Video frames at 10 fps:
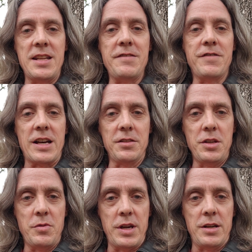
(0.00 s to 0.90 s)

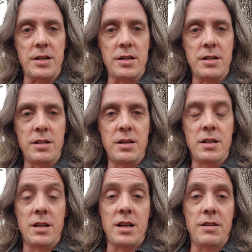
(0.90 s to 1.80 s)
evaluator
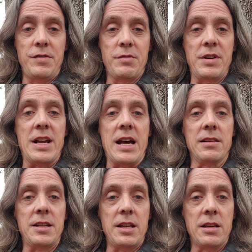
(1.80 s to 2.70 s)
of your
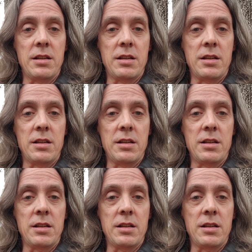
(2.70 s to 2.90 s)
reality.